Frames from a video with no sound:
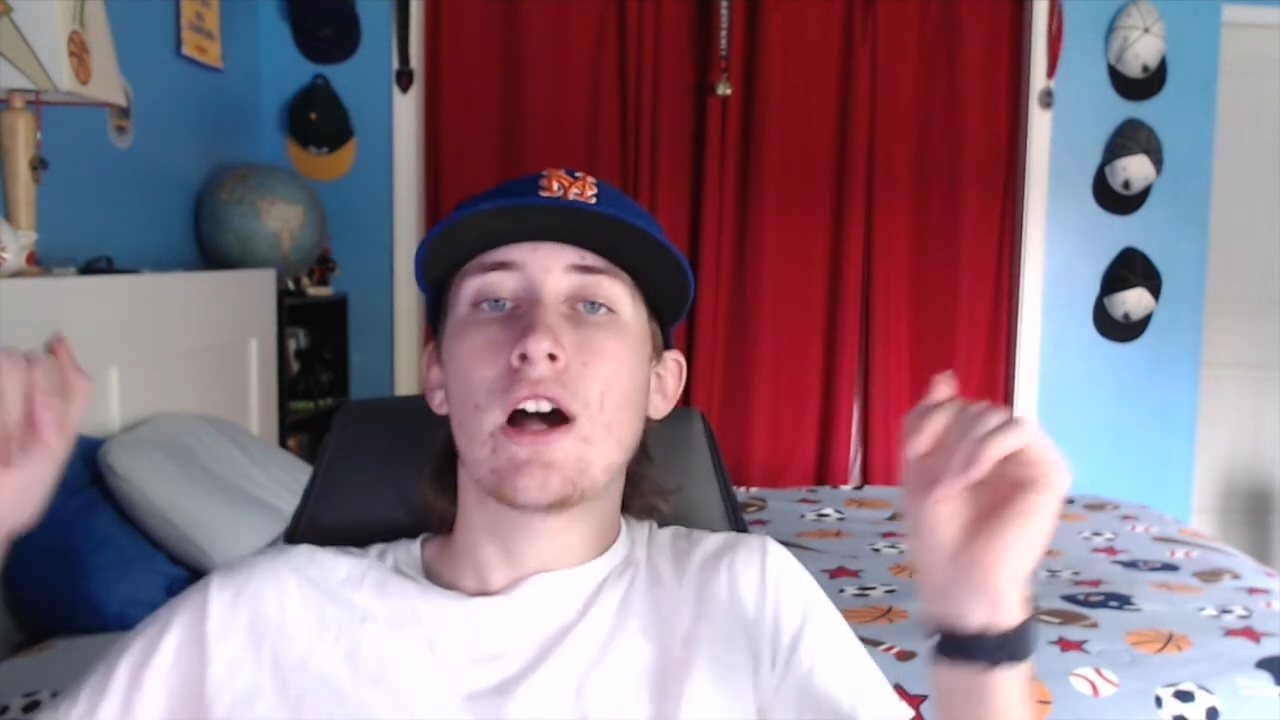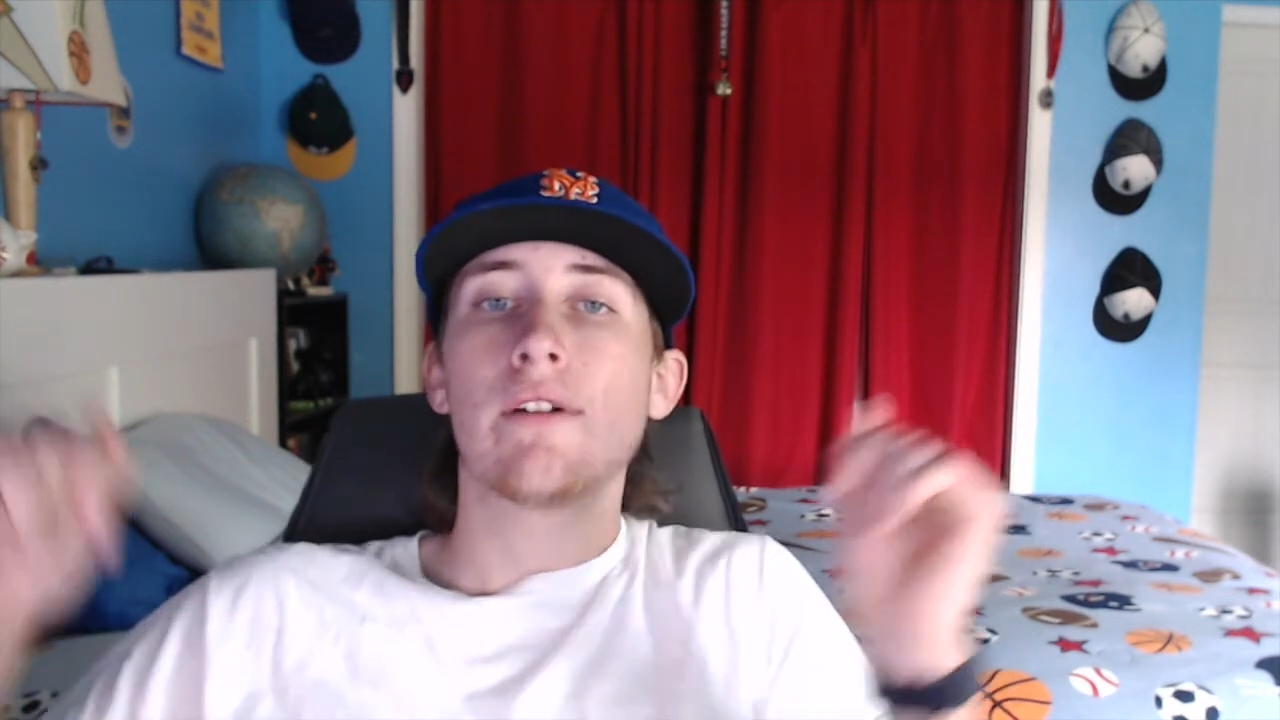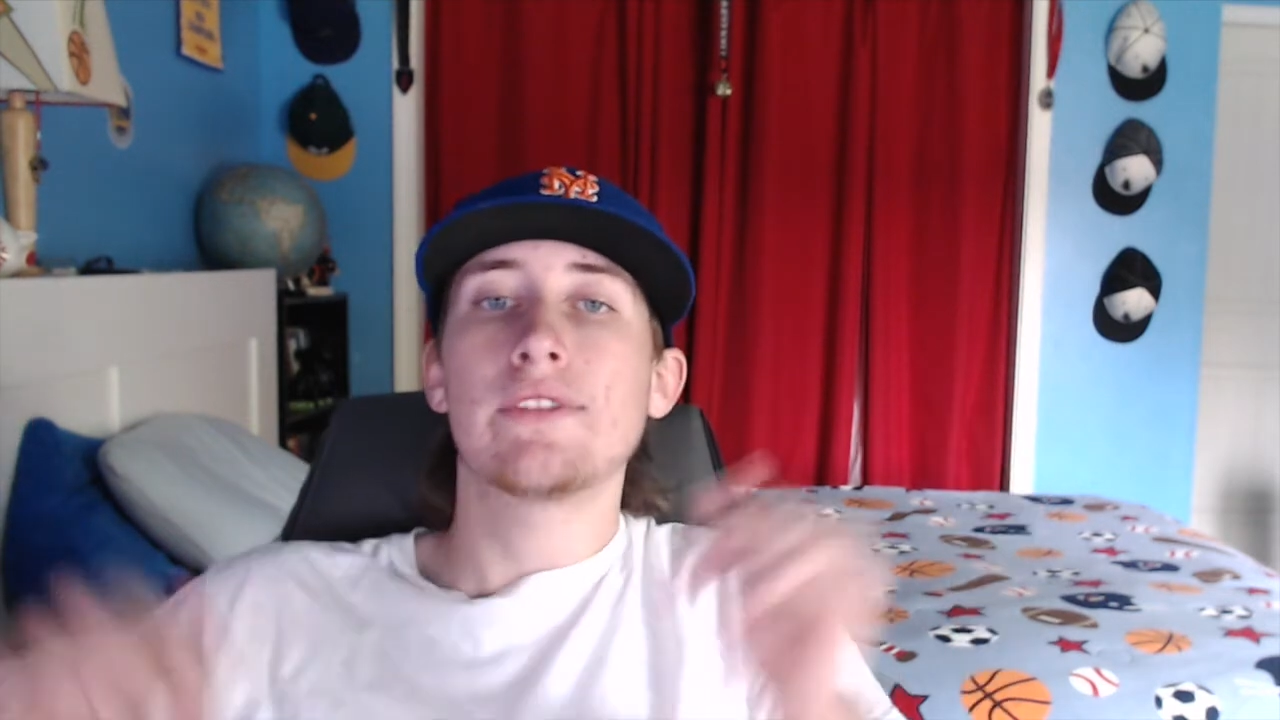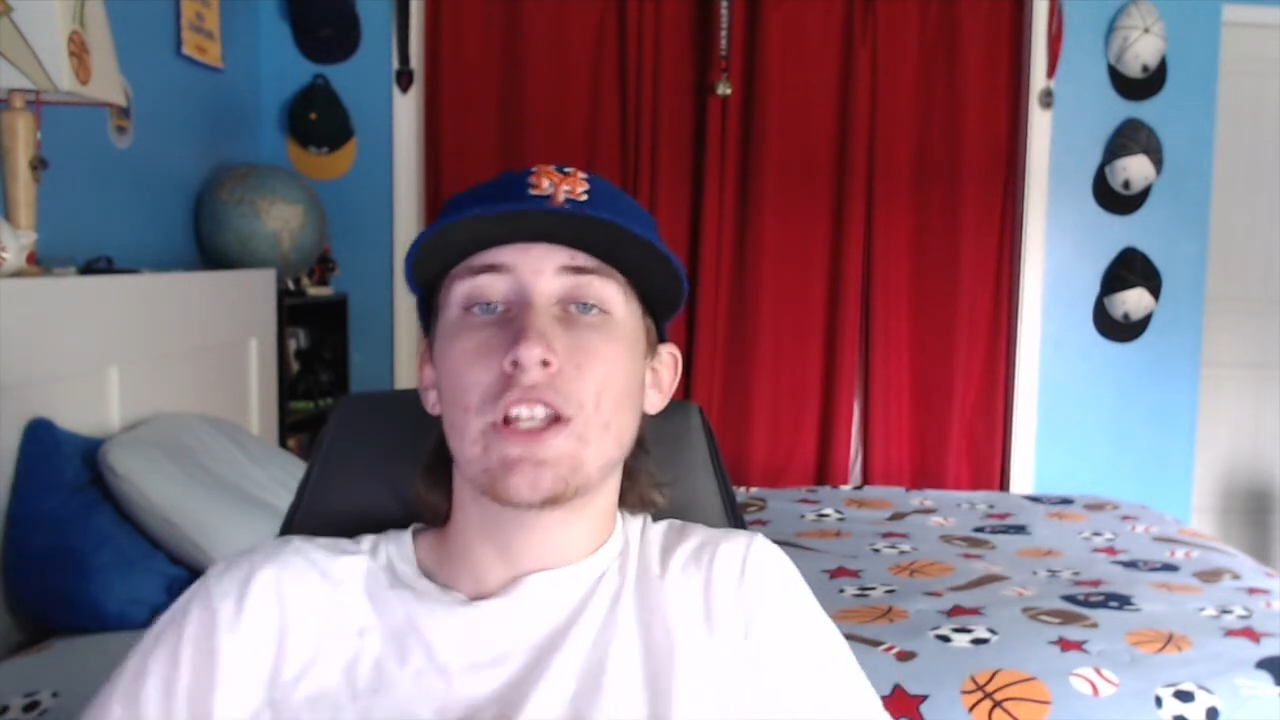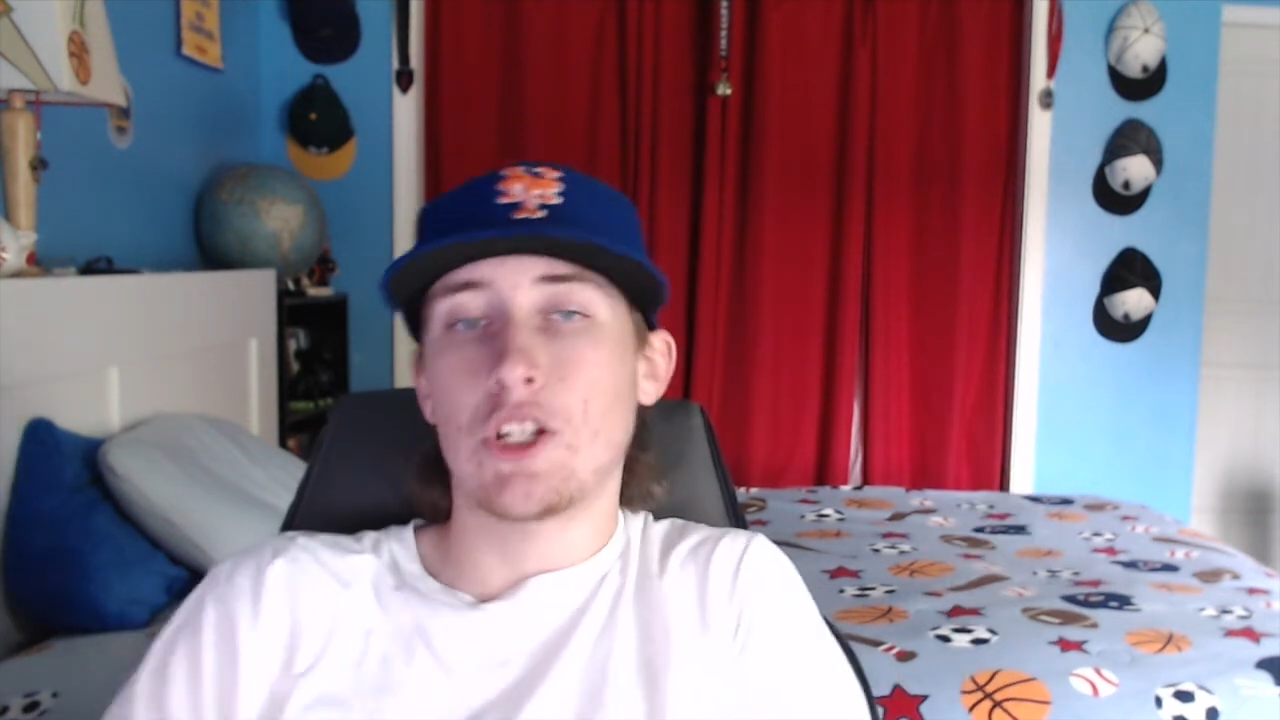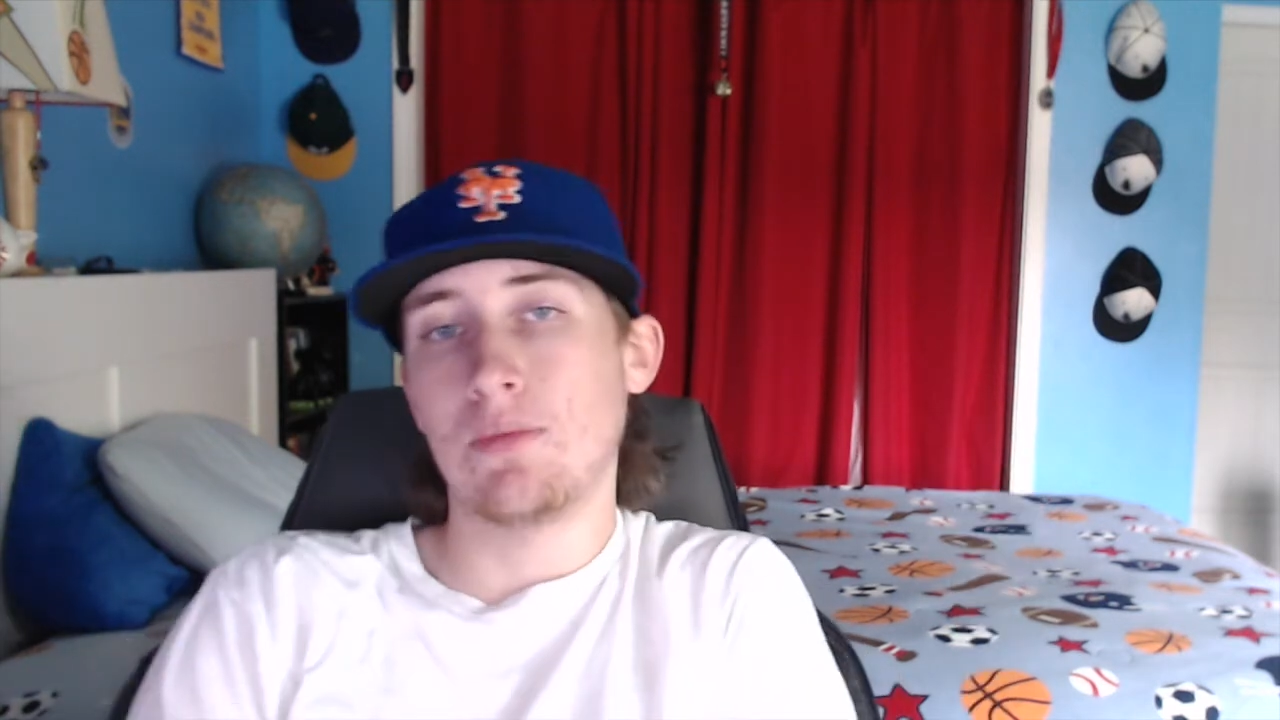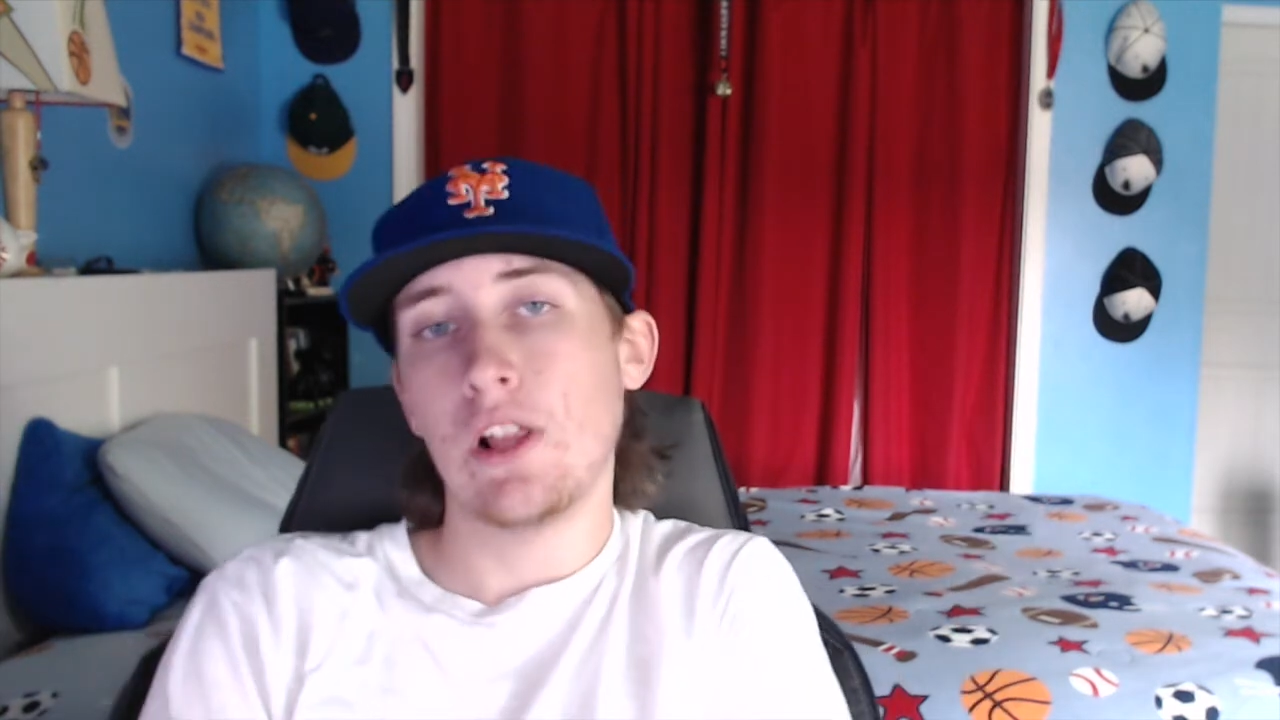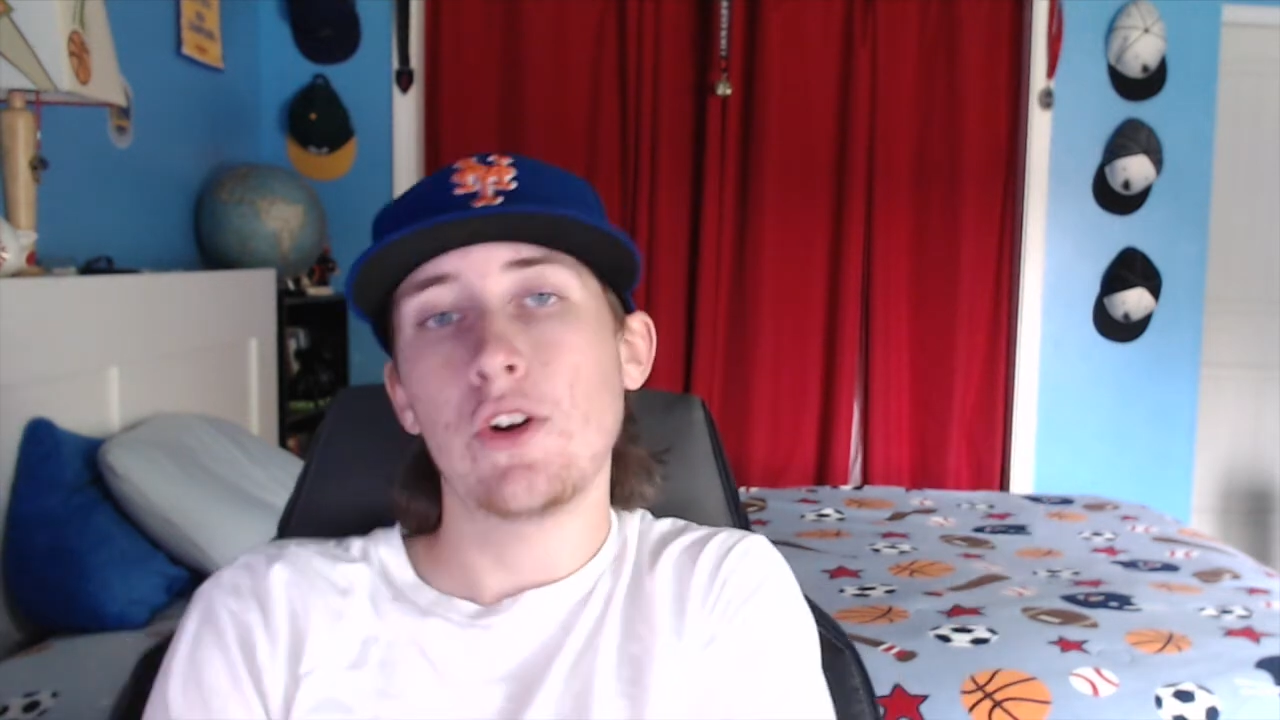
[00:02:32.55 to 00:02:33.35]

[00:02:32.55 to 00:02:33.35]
Comment section below.